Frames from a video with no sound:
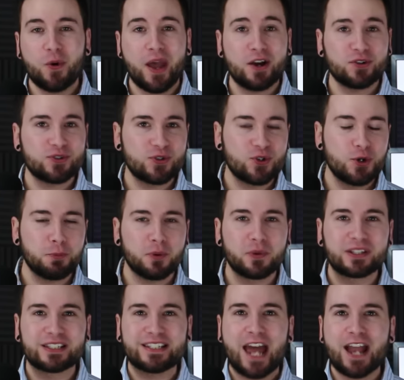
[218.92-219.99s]
know, Anderson Cooper
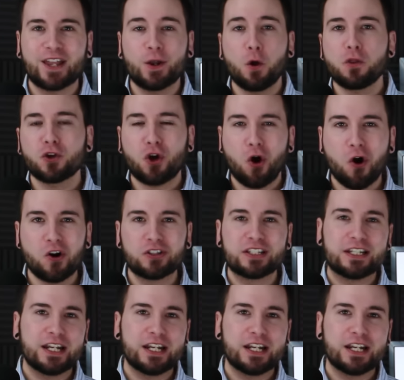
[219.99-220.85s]
was stacking all the cards